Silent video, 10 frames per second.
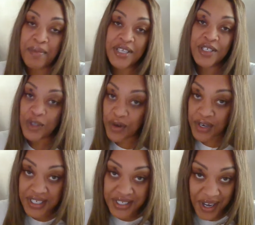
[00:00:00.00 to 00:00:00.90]
My
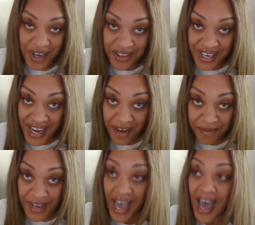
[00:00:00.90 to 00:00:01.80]
story is all that
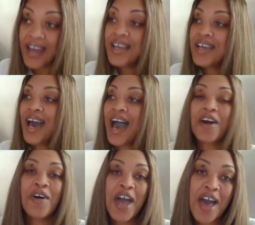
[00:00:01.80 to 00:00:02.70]
I've got. I
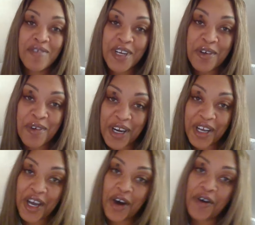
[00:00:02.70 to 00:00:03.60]
don't have anywhere
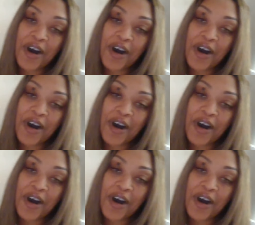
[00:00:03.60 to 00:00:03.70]
to go.